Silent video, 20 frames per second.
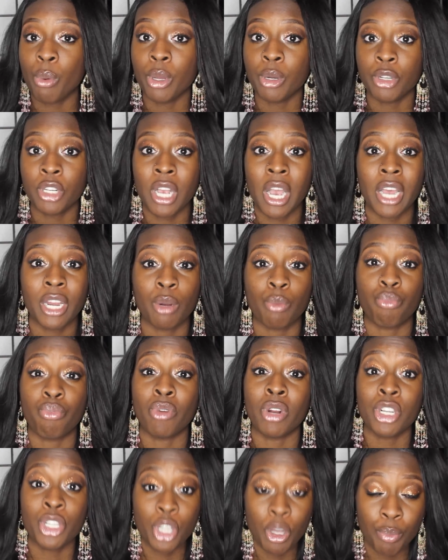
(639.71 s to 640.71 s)
would kind of
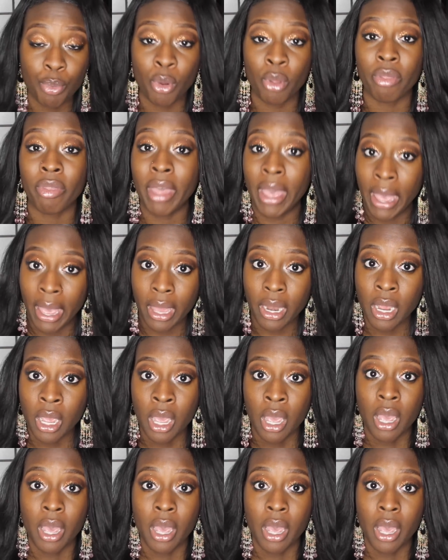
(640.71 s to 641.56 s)
brush up on that